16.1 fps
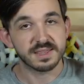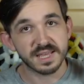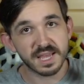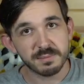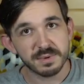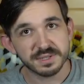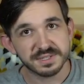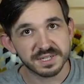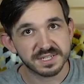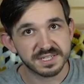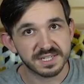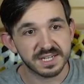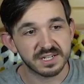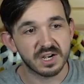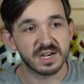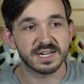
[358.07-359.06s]
They must
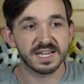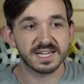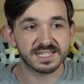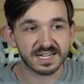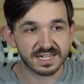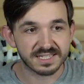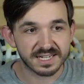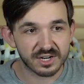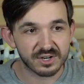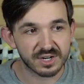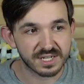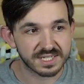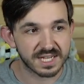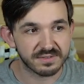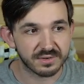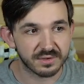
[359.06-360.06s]
succeed on a dexterity saving